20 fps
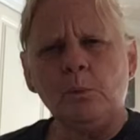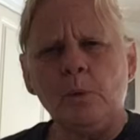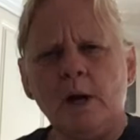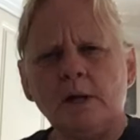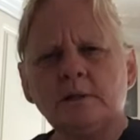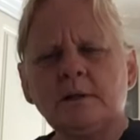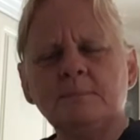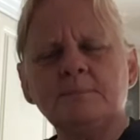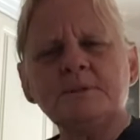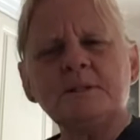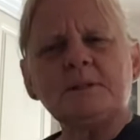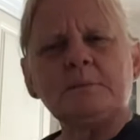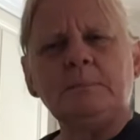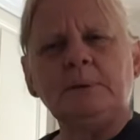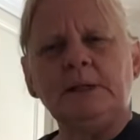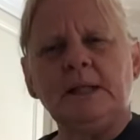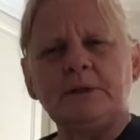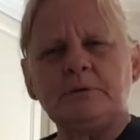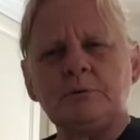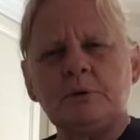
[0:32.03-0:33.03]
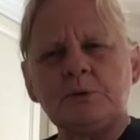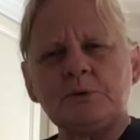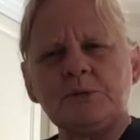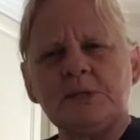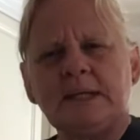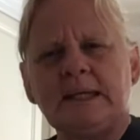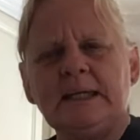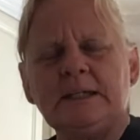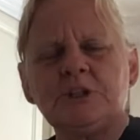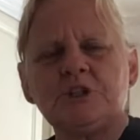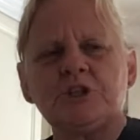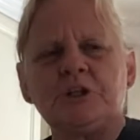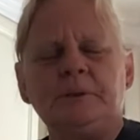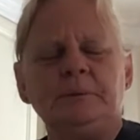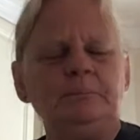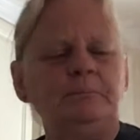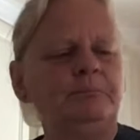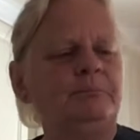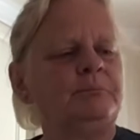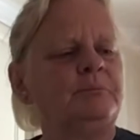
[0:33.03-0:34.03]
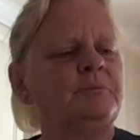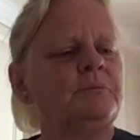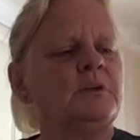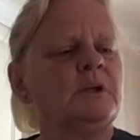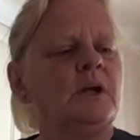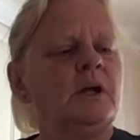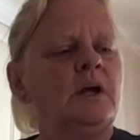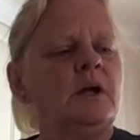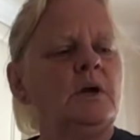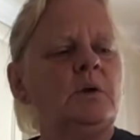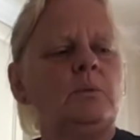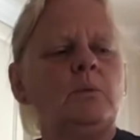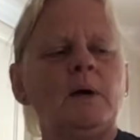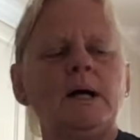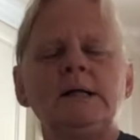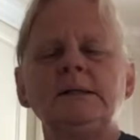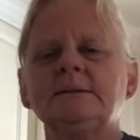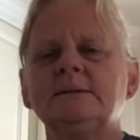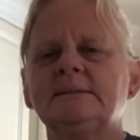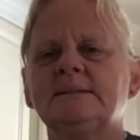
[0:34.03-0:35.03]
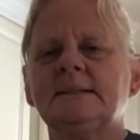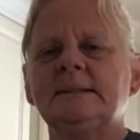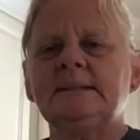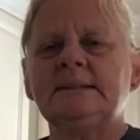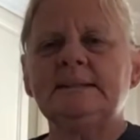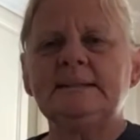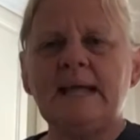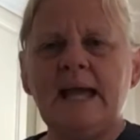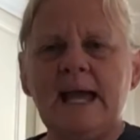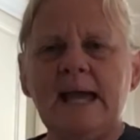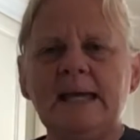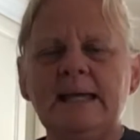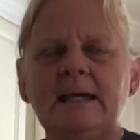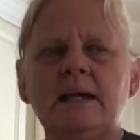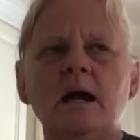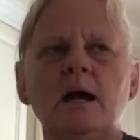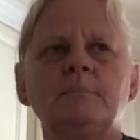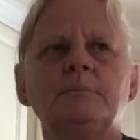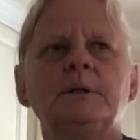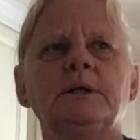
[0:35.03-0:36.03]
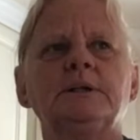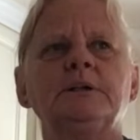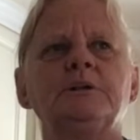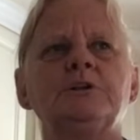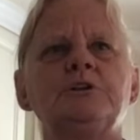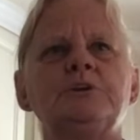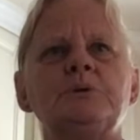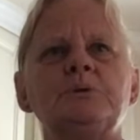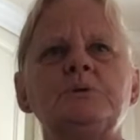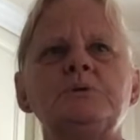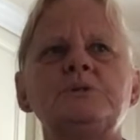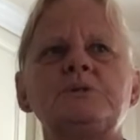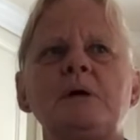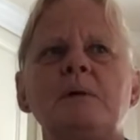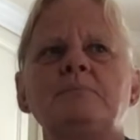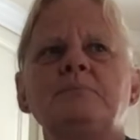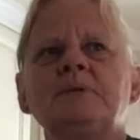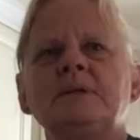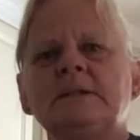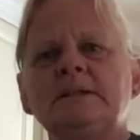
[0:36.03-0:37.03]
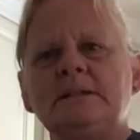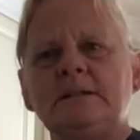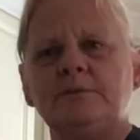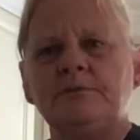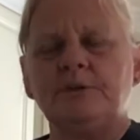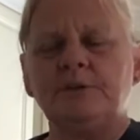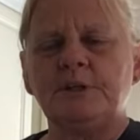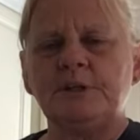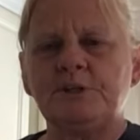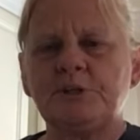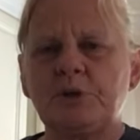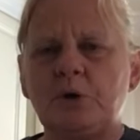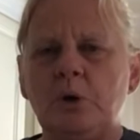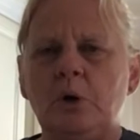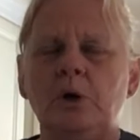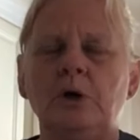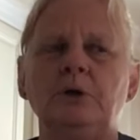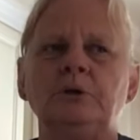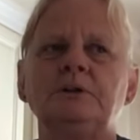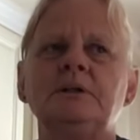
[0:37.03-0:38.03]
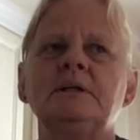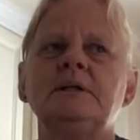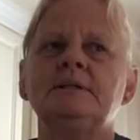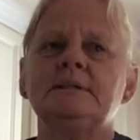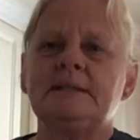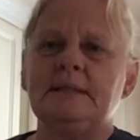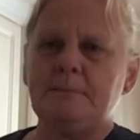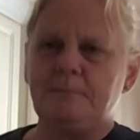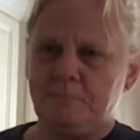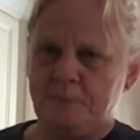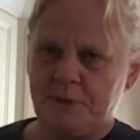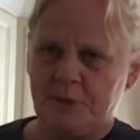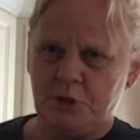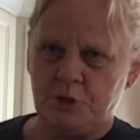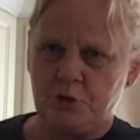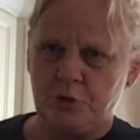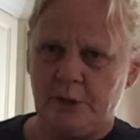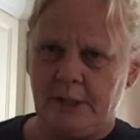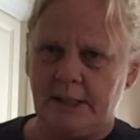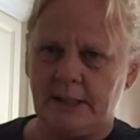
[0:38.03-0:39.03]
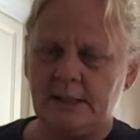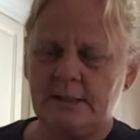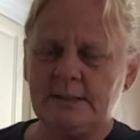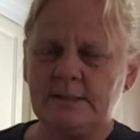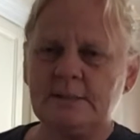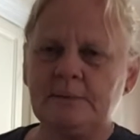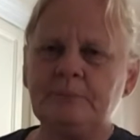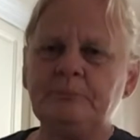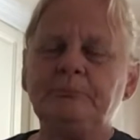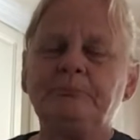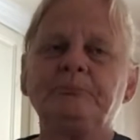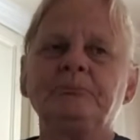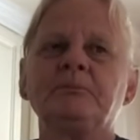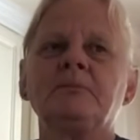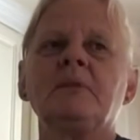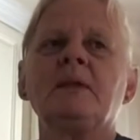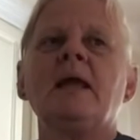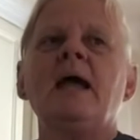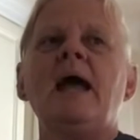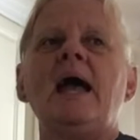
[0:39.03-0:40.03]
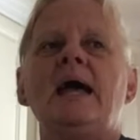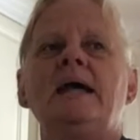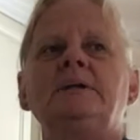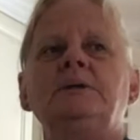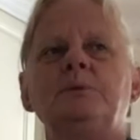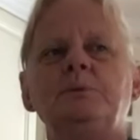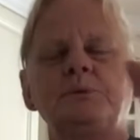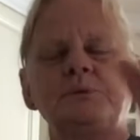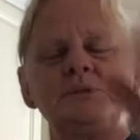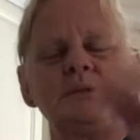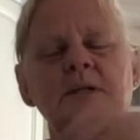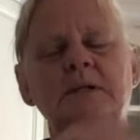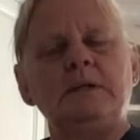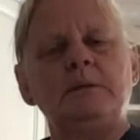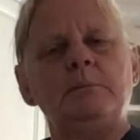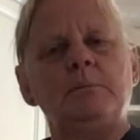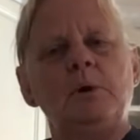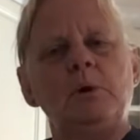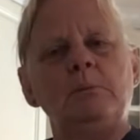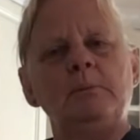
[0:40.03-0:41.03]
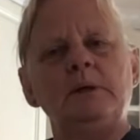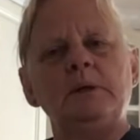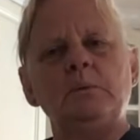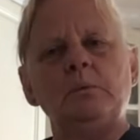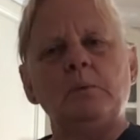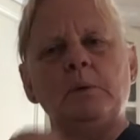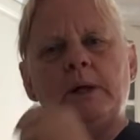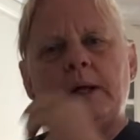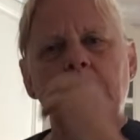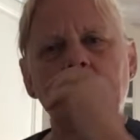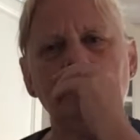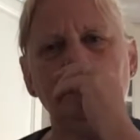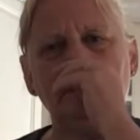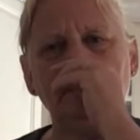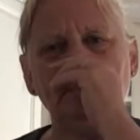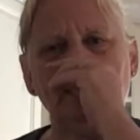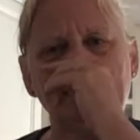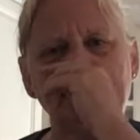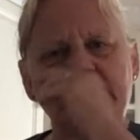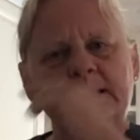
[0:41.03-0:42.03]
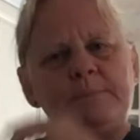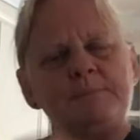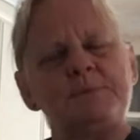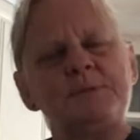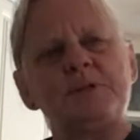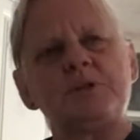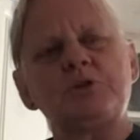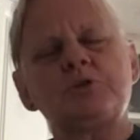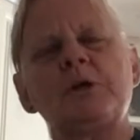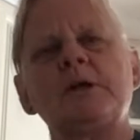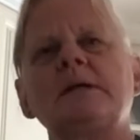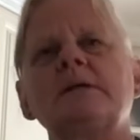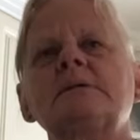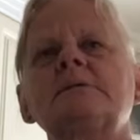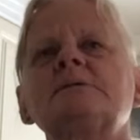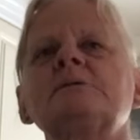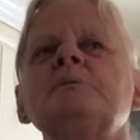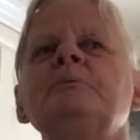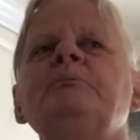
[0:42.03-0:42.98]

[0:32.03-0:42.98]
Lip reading: welcome to the Paletta Kitchen. Well, today I'm going to do something different. It's called tips and tricks. And you will see in a moment what I mean by tips and tricks.